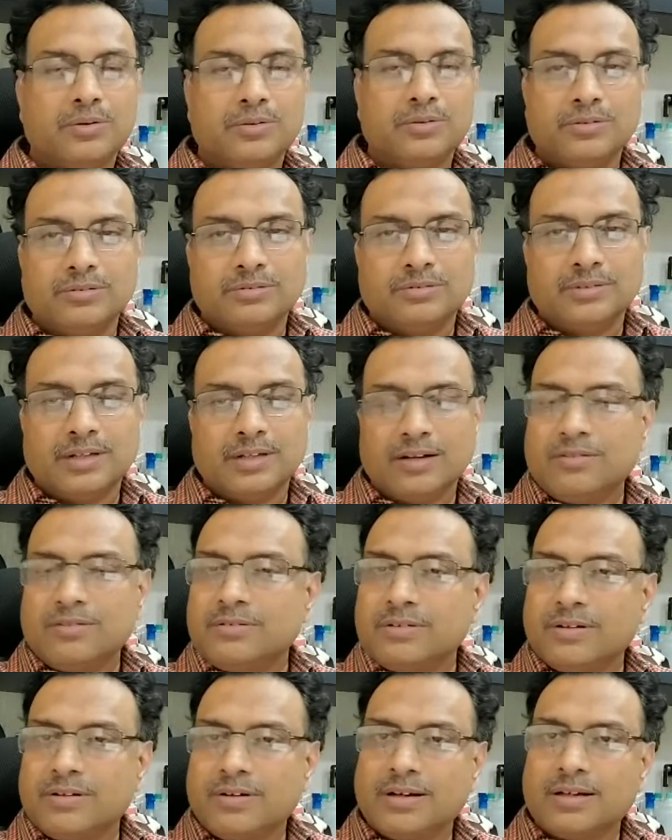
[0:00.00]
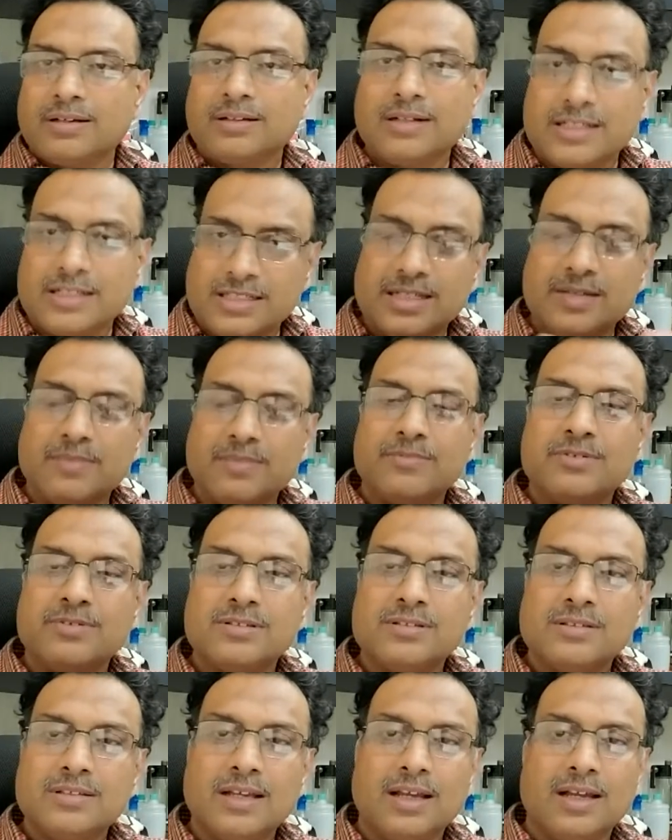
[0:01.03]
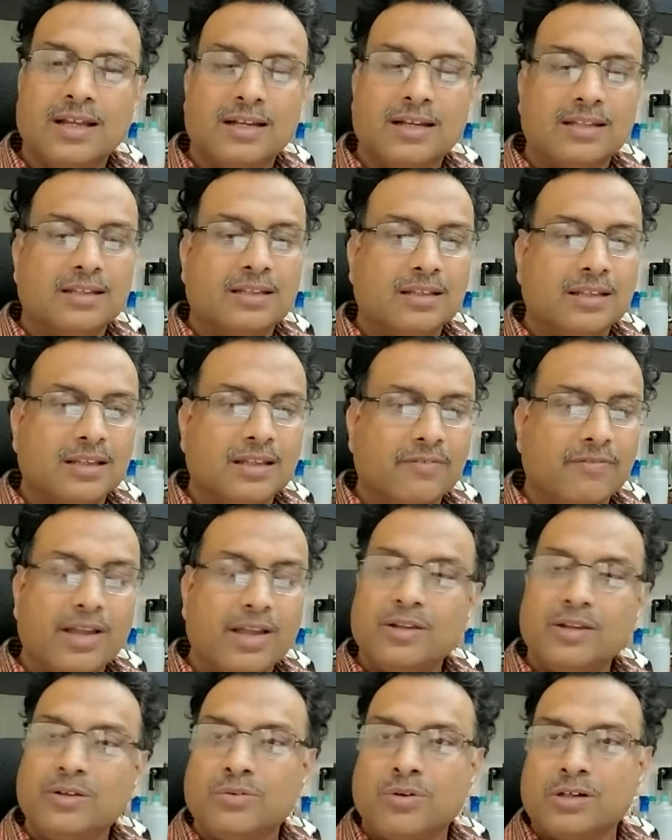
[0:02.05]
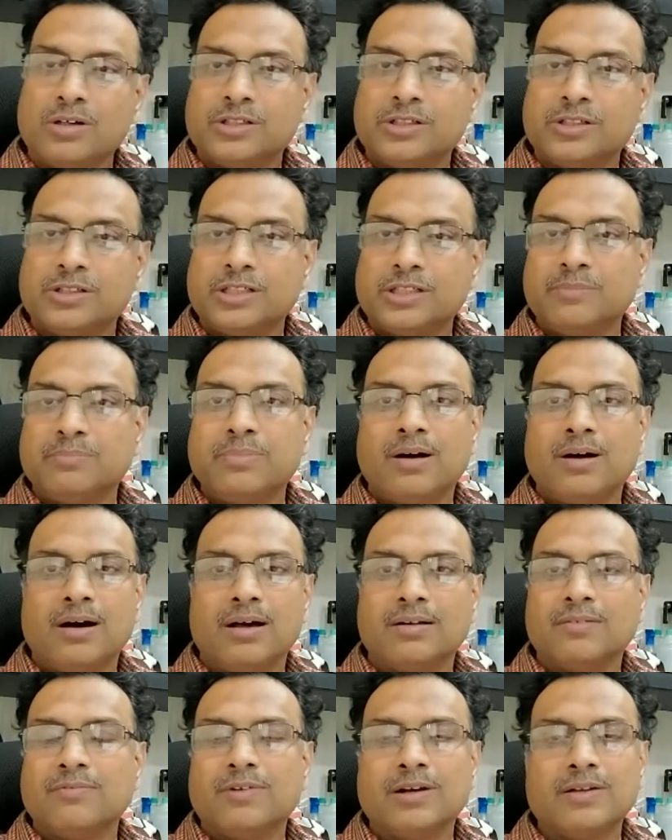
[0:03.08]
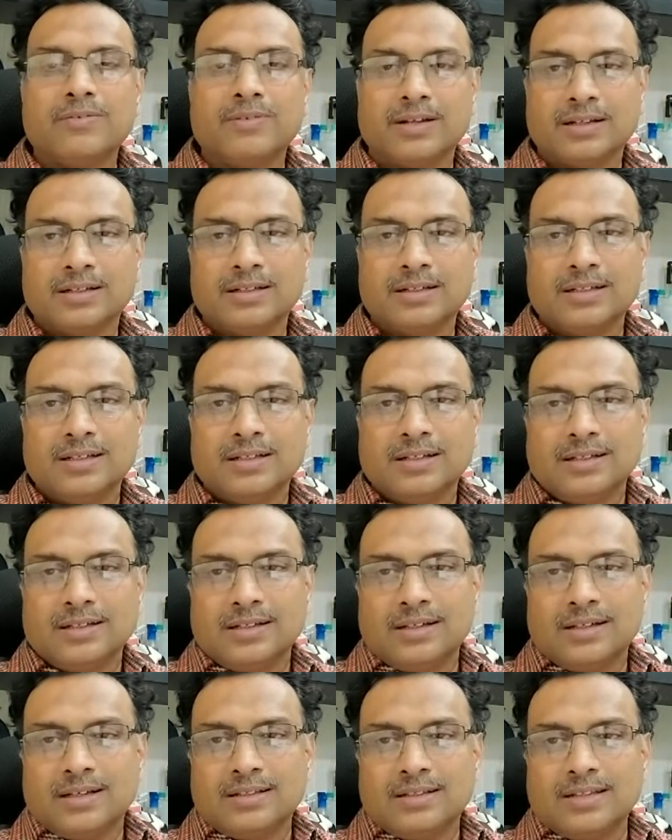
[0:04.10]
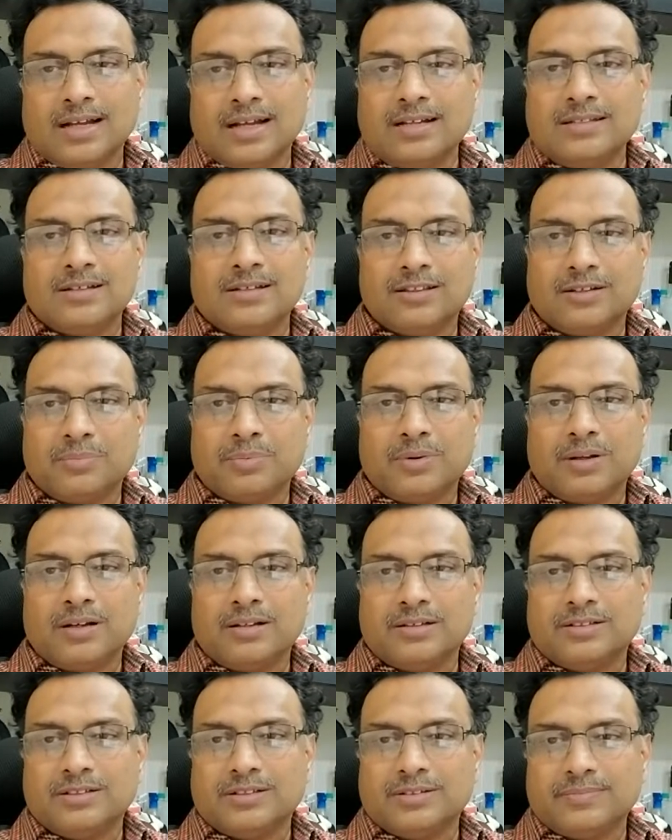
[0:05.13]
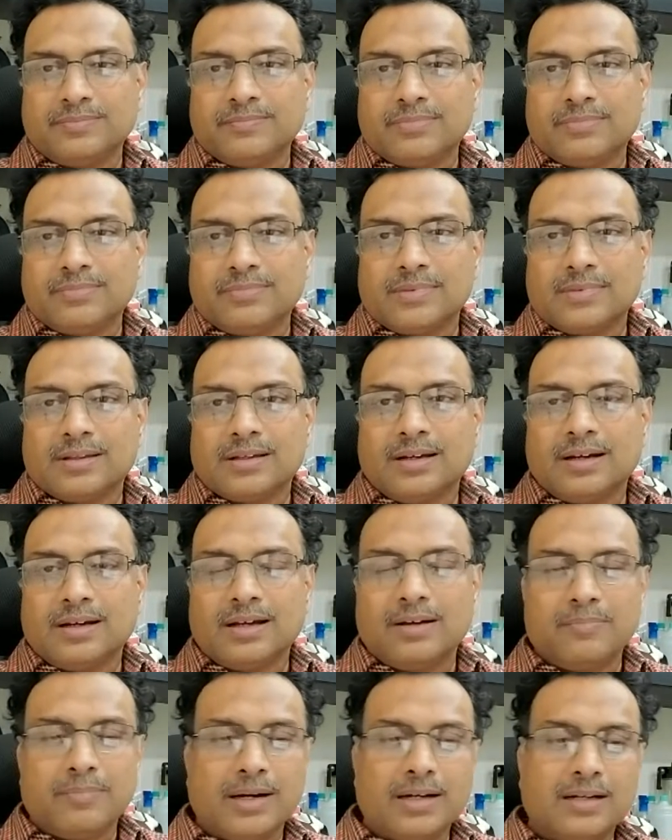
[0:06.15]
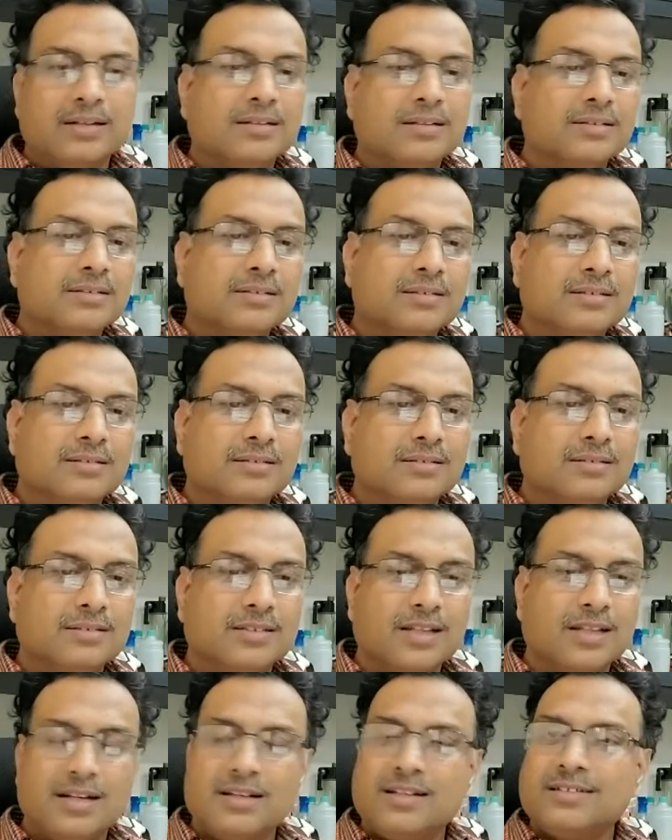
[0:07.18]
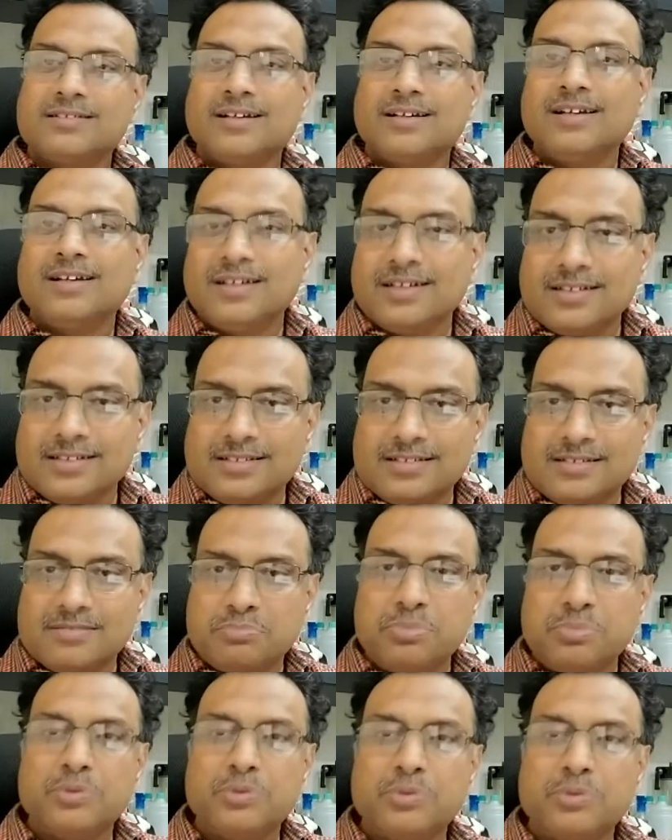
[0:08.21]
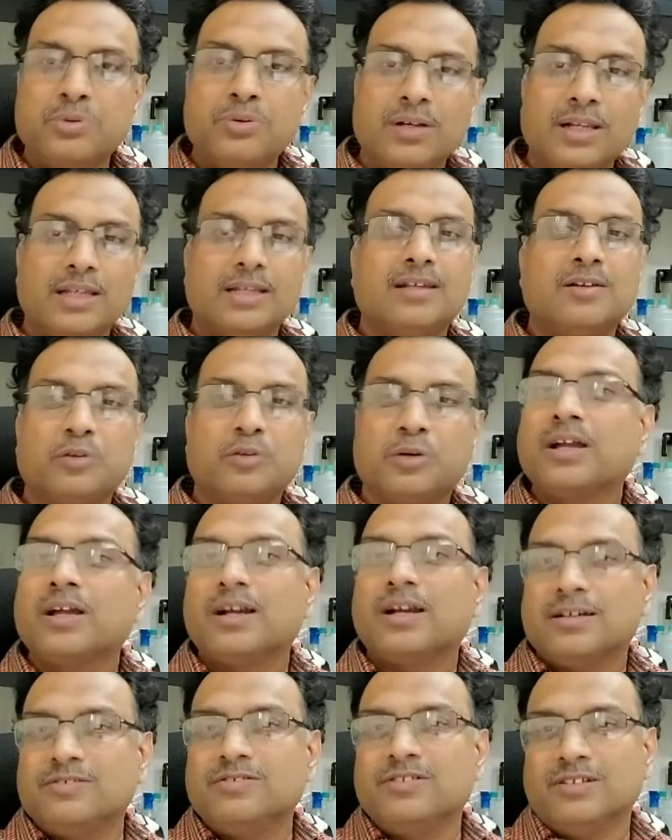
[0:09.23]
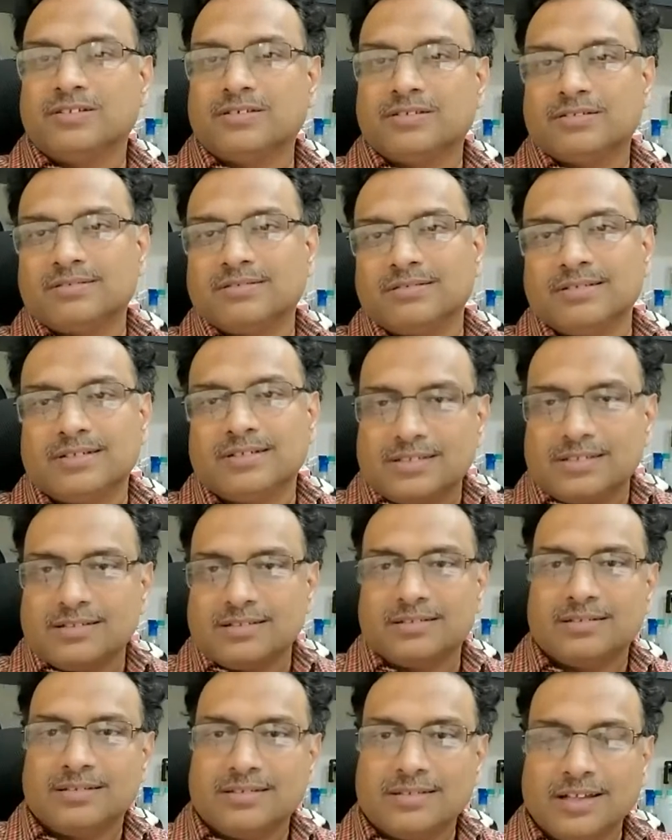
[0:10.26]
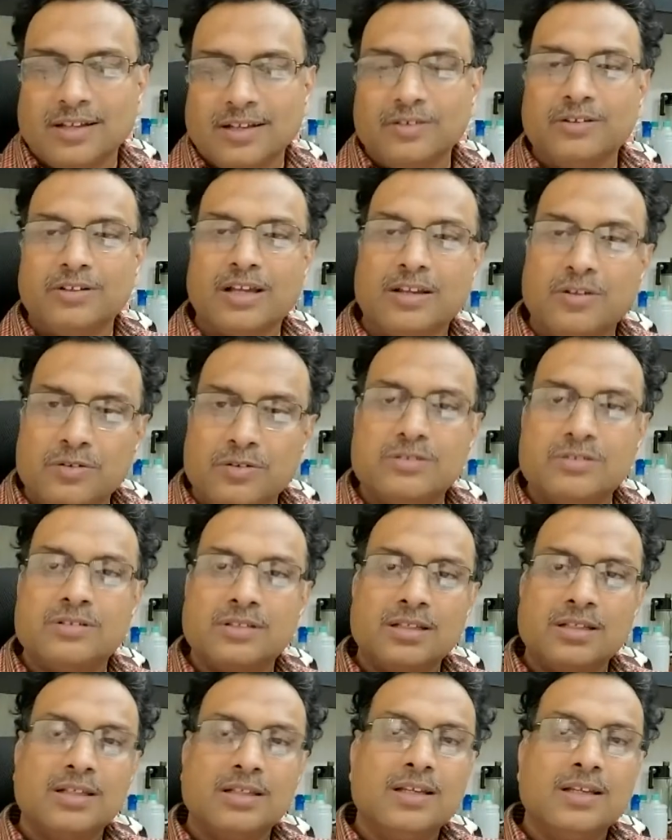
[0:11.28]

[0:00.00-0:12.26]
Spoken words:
do, your customs and the way you worship or whatever. That is anthropology. But genetic screening is purely looking at genes. So it's, you can use